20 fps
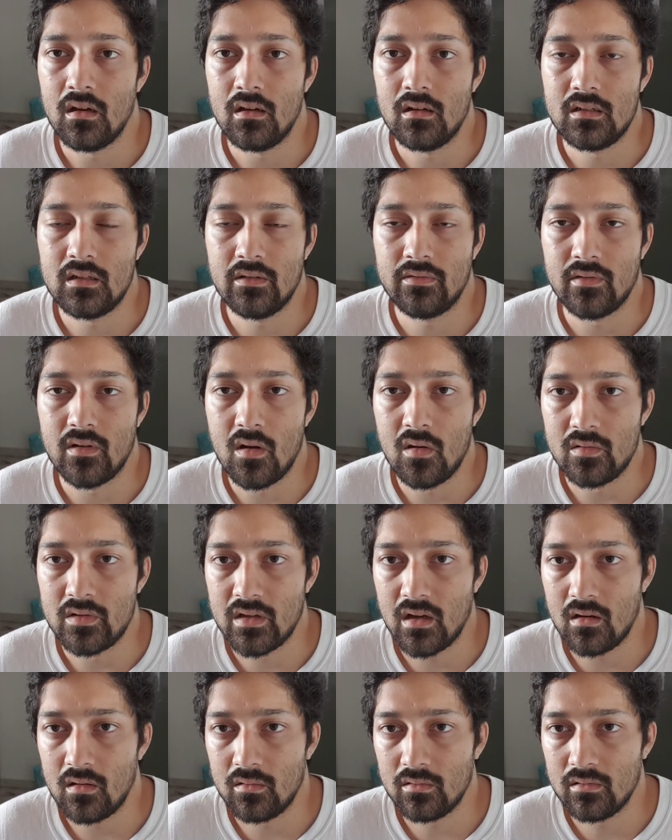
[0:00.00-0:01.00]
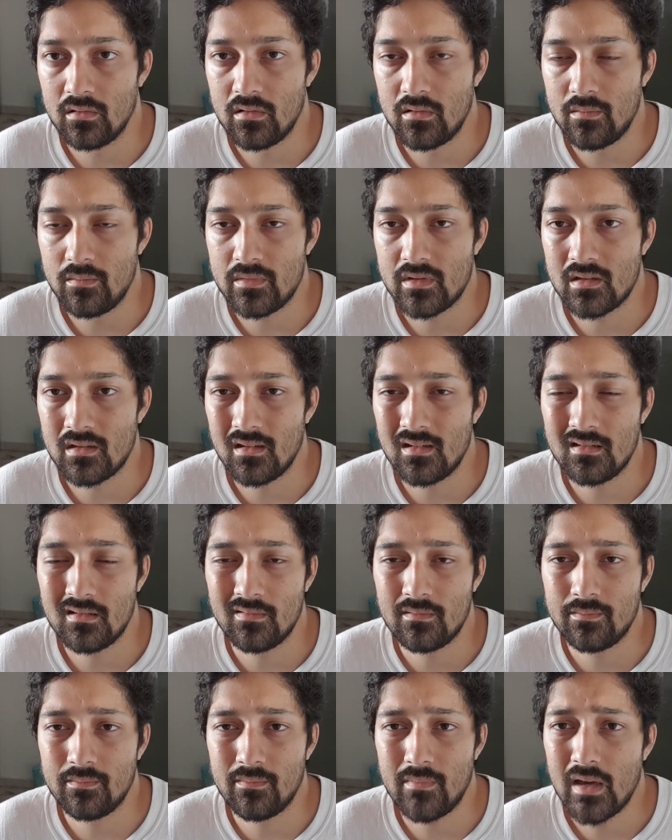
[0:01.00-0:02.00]
different hotel rooms,
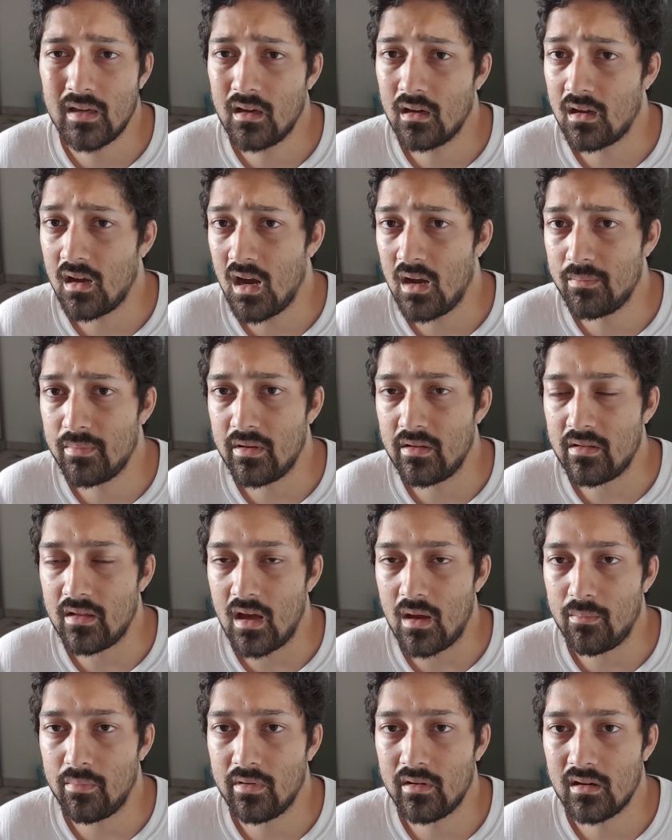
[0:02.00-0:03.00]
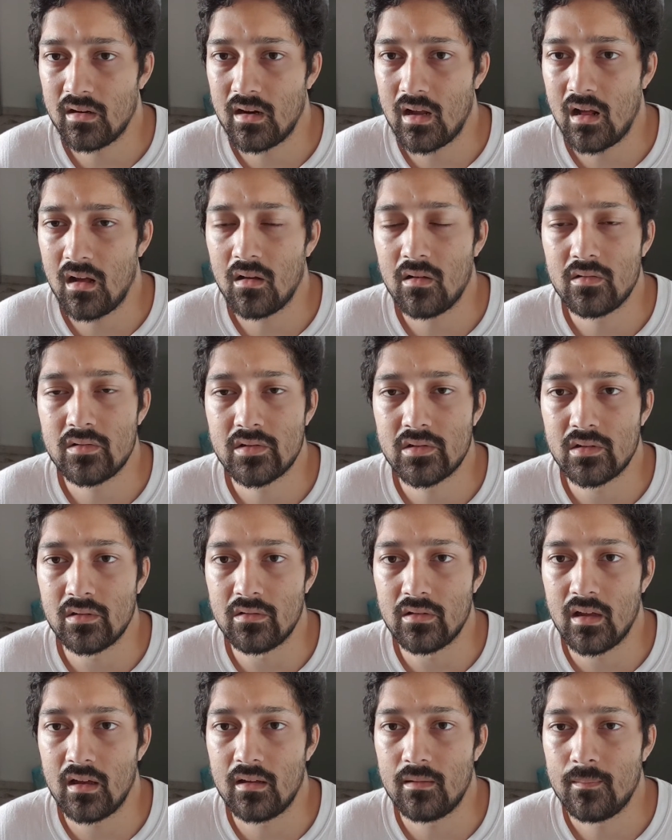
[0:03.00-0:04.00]
then make a copy of that, print it out, so
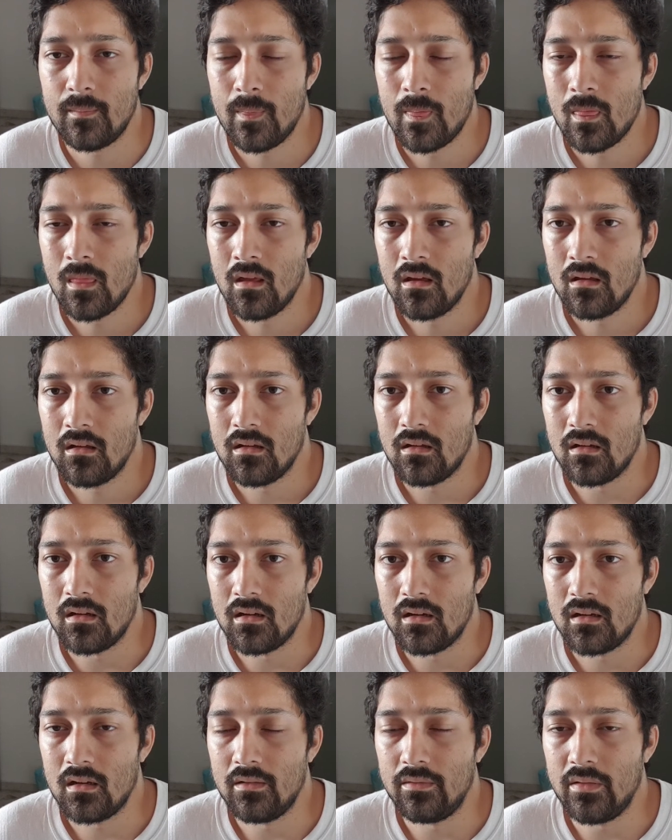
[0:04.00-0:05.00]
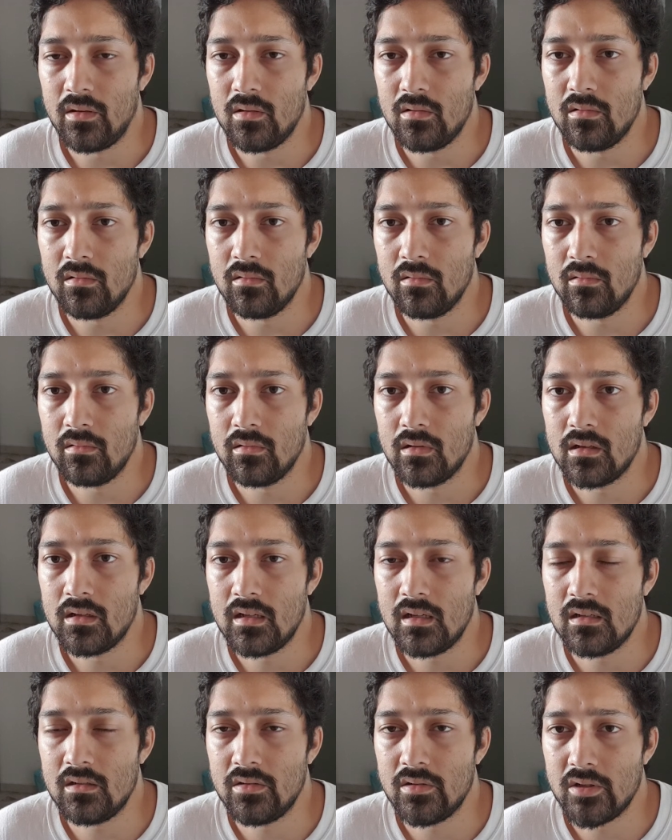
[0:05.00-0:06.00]
that if you
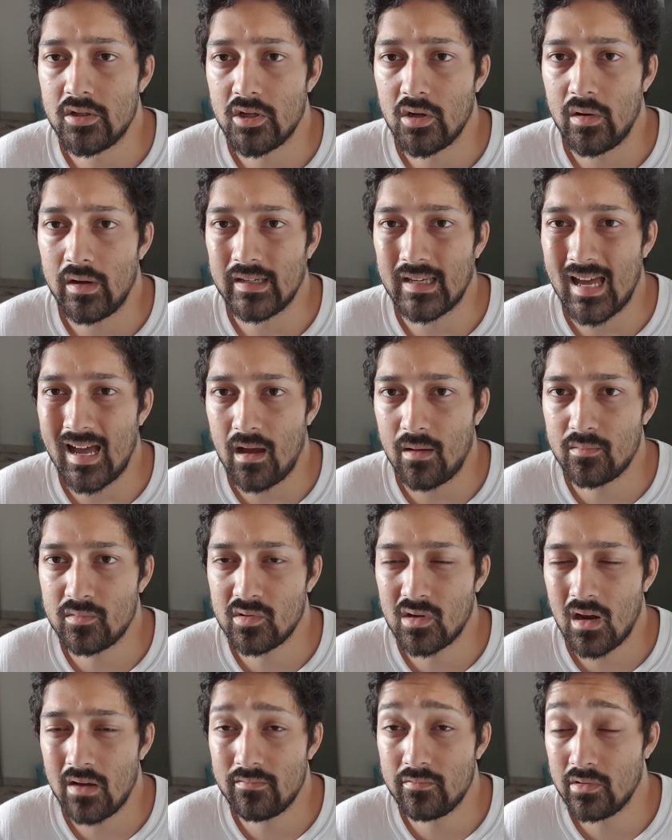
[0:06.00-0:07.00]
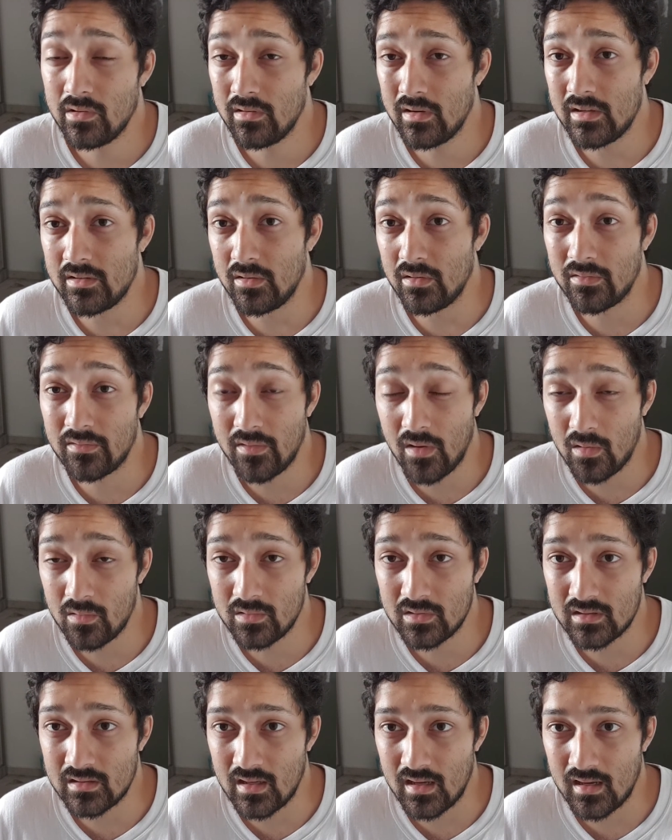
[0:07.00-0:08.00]
need to show a cab driver and your
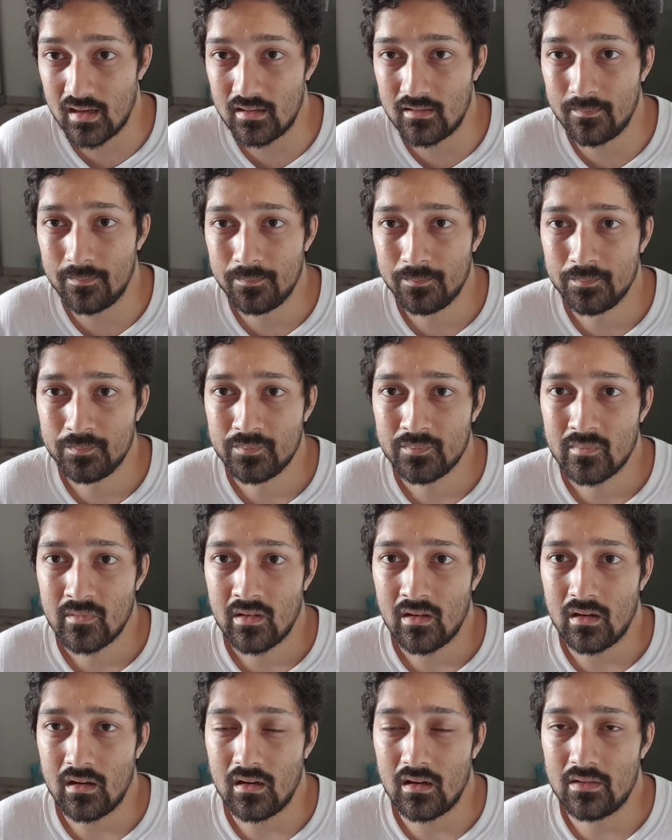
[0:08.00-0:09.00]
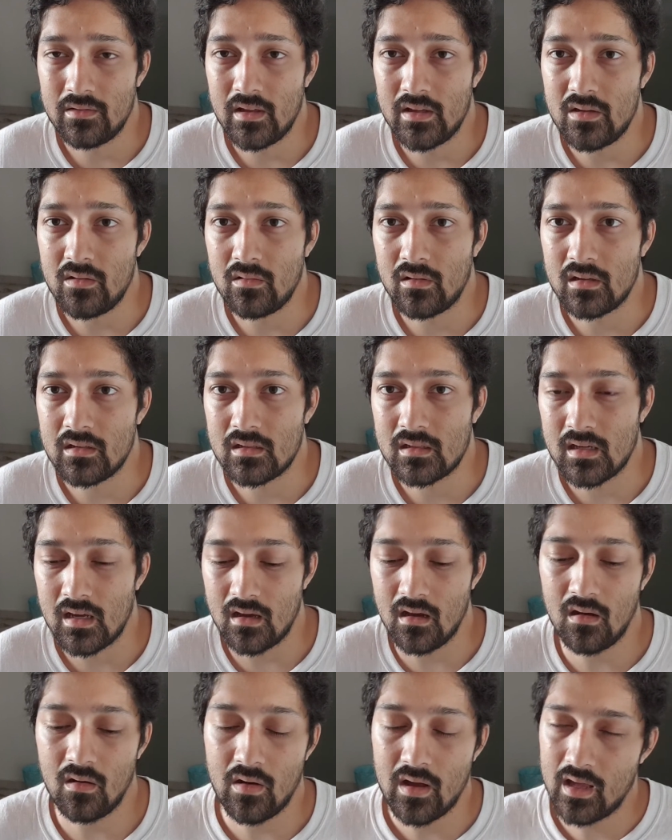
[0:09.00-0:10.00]
phone's dead, that you can say,
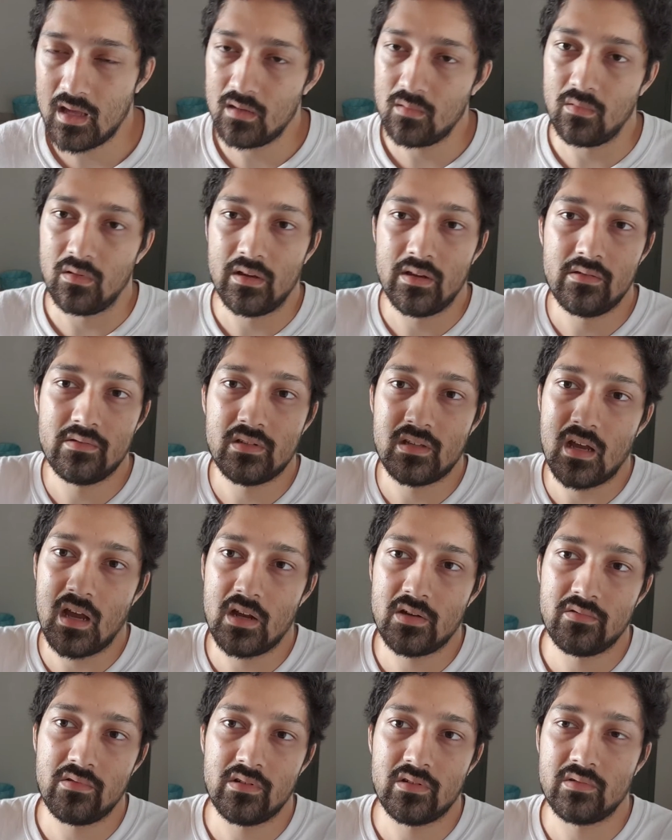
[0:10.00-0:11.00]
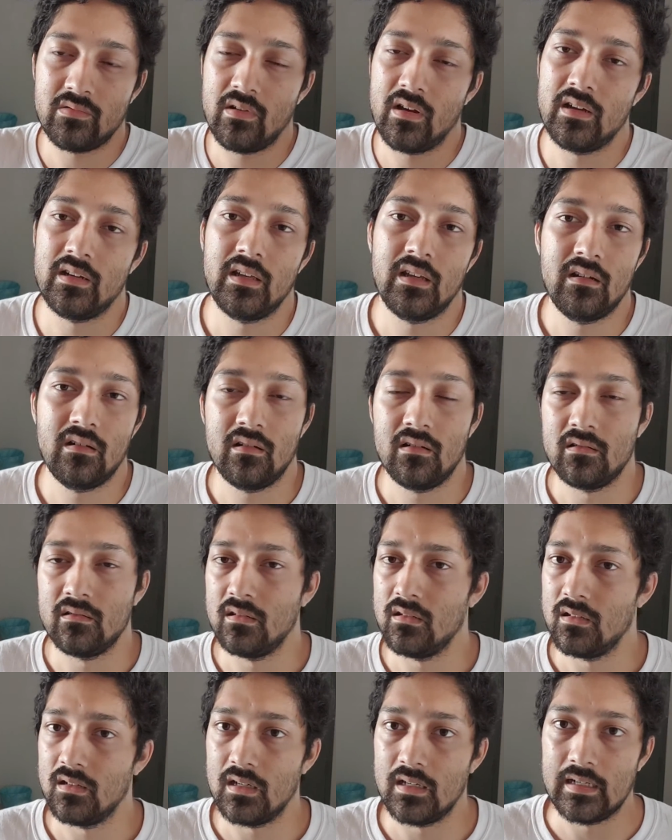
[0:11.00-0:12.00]
oh, hey, well, here's the address right here.
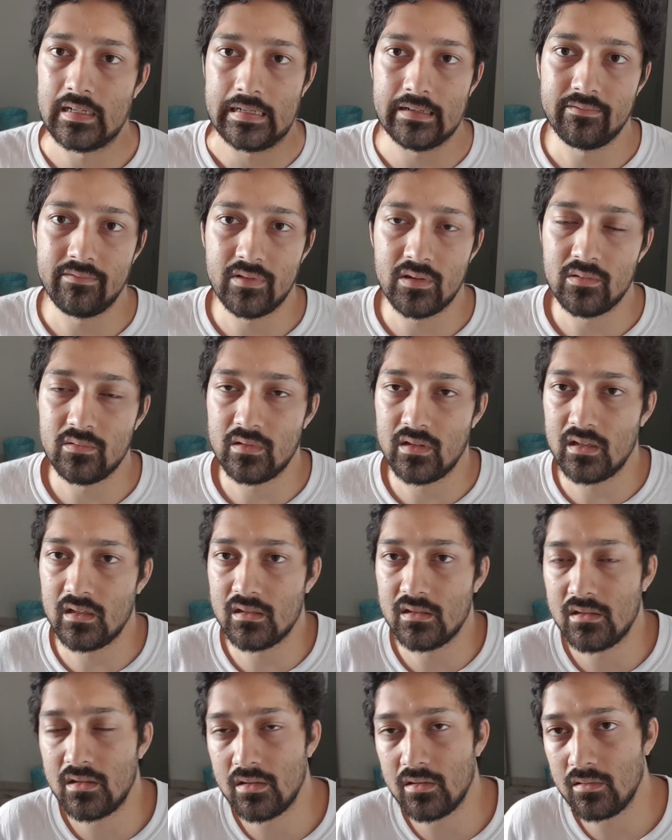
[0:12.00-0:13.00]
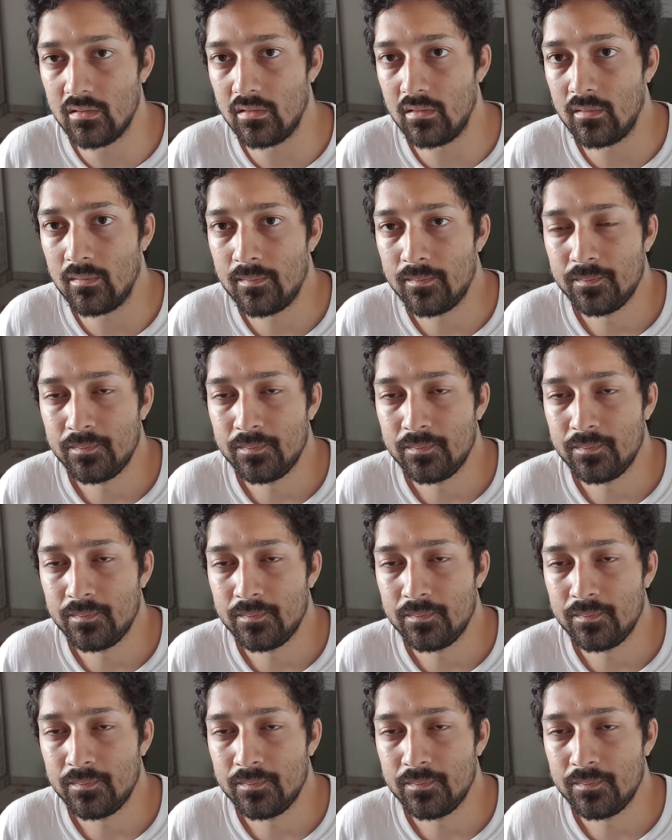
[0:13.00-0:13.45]
If you need to